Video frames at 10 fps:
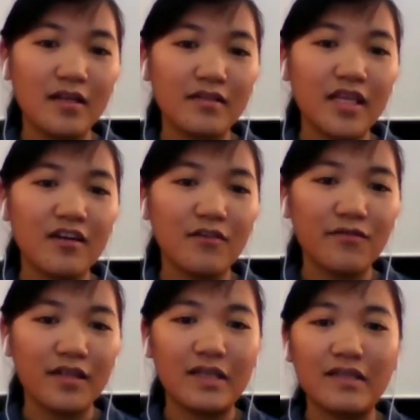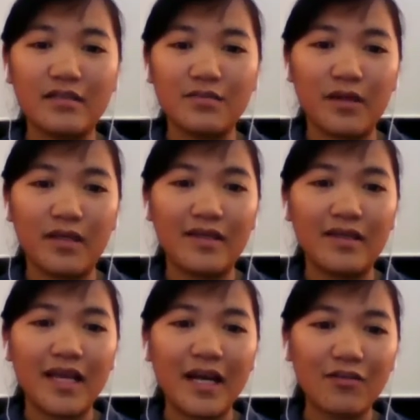Think of it in this
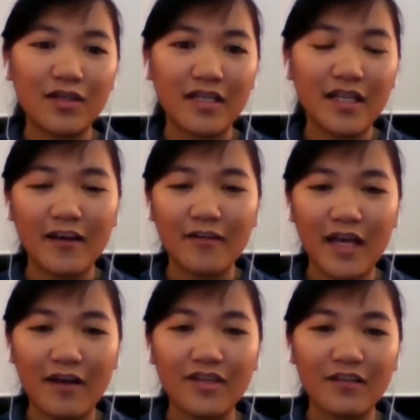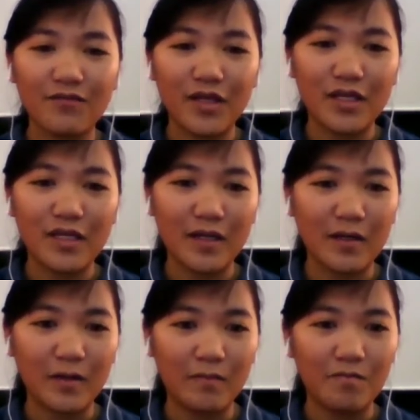way: how can we
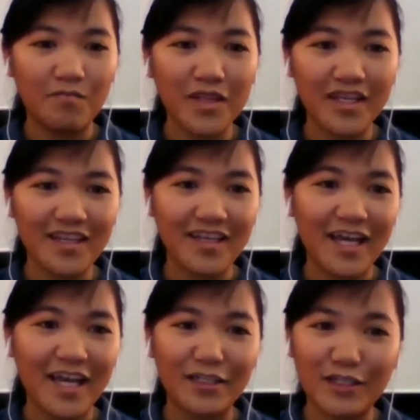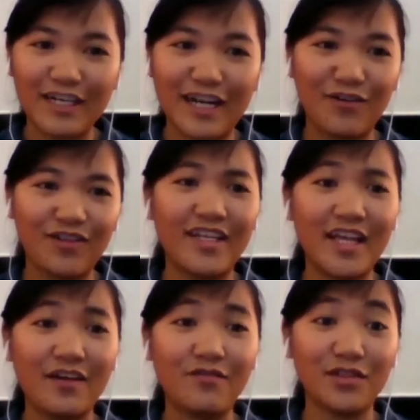dig underground and
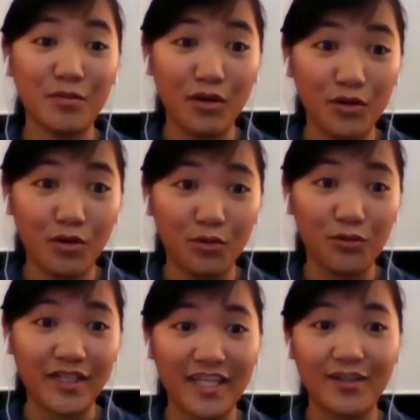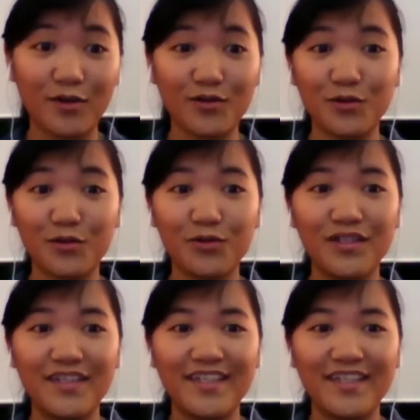have a small hole, and also